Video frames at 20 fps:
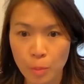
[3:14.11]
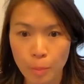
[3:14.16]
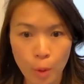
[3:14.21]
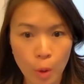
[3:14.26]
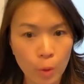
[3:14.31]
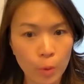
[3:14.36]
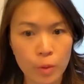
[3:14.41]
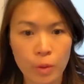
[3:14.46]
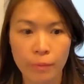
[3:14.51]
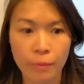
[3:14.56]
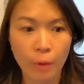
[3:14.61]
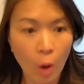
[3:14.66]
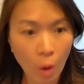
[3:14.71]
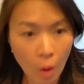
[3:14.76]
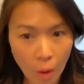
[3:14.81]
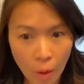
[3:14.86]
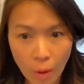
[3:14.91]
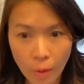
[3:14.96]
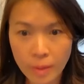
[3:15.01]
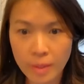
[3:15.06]
and borrowers of
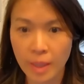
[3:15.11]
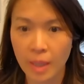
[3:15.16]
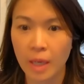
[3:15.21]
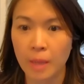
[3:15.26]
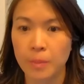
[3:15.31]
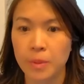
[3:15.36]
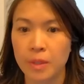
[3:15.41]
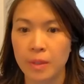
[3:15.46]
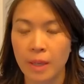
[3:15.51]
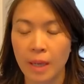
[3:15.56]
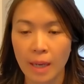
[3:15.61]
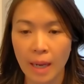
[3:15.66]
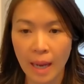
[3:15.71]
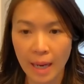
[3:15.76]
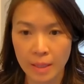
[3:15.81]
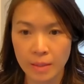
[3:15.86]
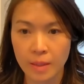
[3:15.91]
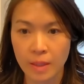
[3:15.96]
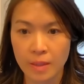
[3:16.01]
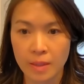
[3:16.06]
all types get
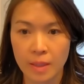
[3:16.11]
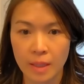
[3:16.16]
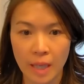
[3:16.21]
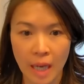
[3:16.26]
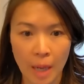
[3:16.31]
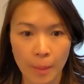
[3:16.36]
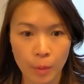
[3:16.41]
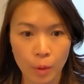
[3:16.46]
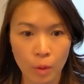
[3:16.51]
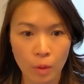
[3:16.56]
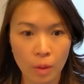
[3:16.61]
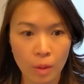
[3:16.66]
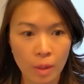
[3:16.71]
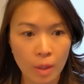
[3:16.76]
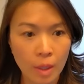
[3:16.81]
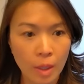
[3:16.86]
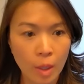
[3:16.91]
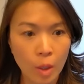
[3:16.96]
access to capital